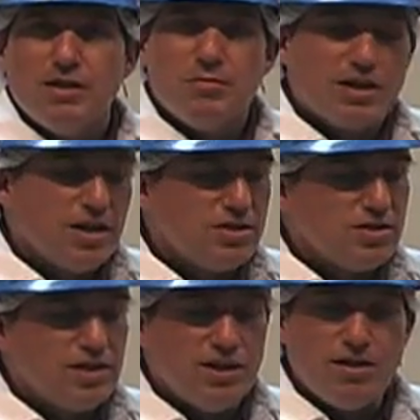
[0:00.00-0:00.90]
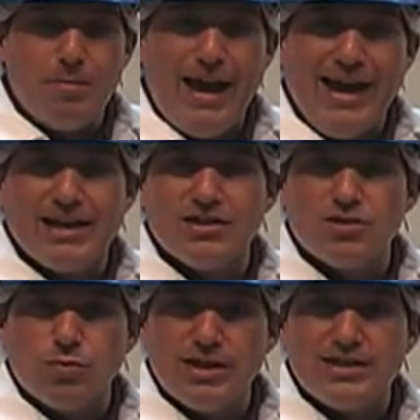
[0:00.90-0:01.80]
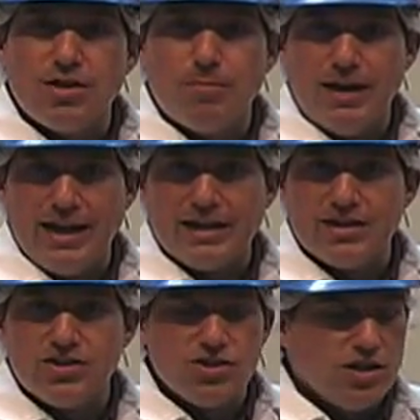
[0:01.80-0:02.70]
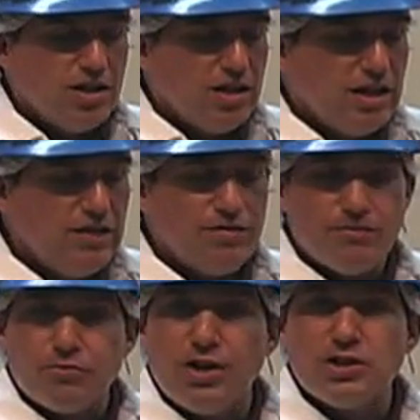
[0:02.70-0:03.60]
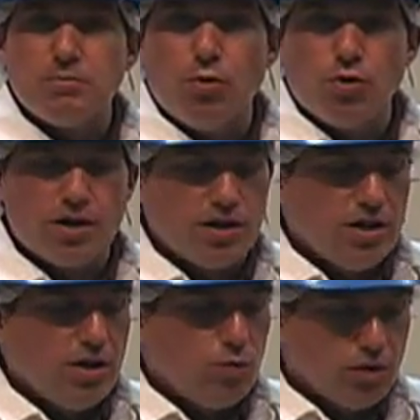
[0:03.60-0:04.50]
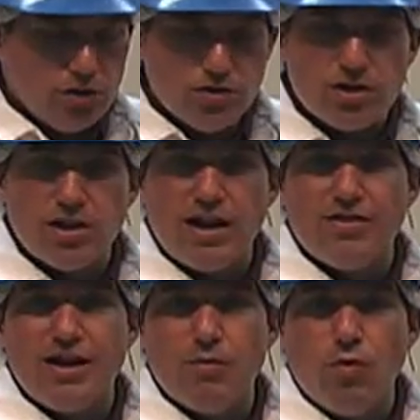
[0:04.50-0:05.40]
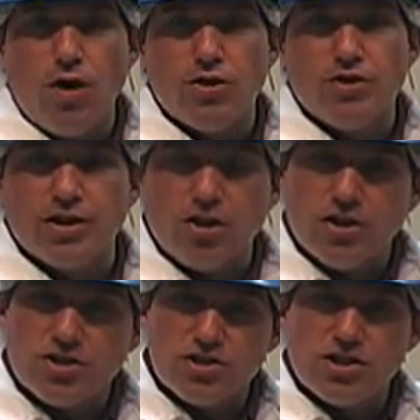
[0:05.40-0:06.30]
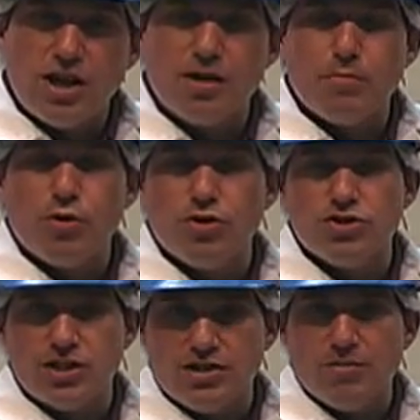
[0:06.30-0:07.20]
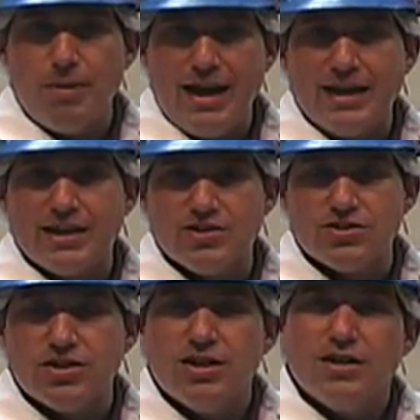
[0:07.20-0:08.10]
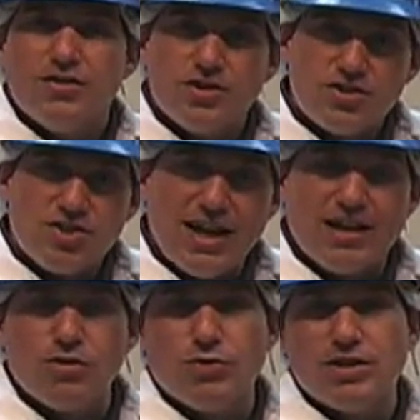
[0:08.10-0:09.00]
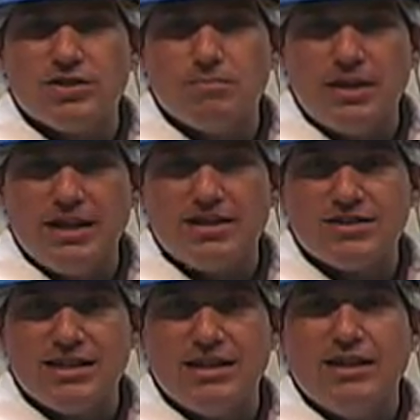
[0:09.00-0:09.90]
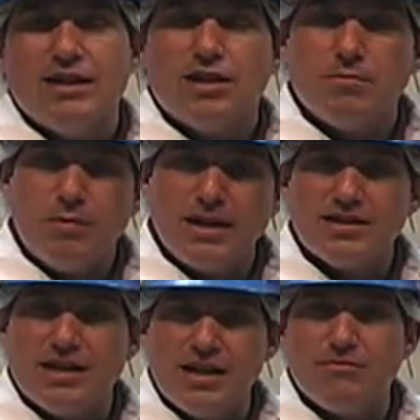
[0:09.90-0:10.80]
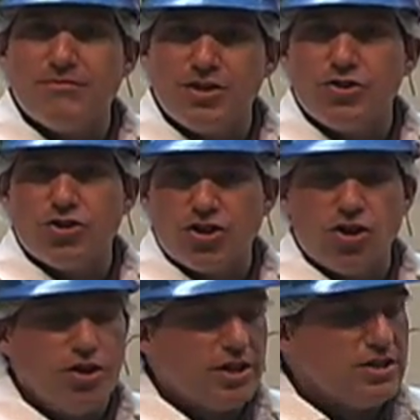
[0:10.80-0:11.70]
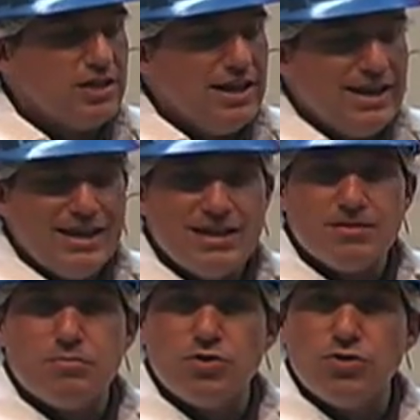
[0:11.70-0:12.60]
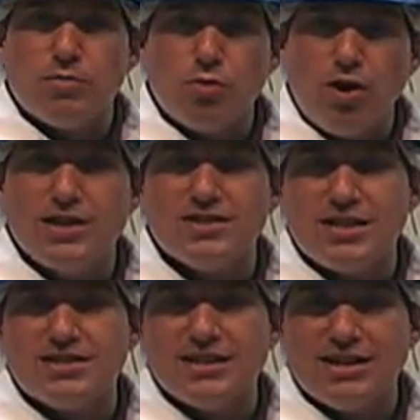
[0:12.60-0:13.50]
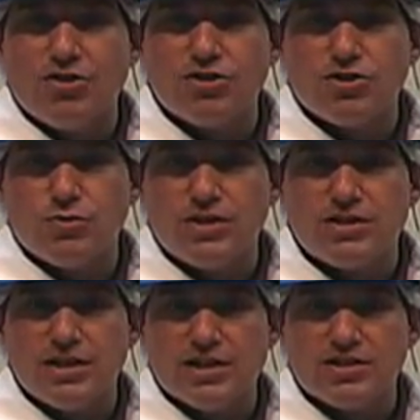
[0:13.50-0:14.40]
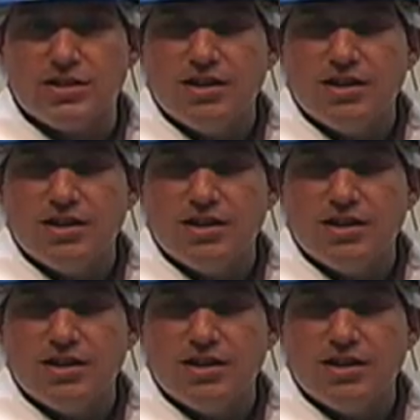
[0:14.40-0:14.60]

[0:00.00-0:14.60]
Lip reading: because in the package, a retail package, even fresh pork will lose a lot of that water, and it causes a lot of purge in the package. The second reason PSE makes an inferior carcass is due to processing characteristics.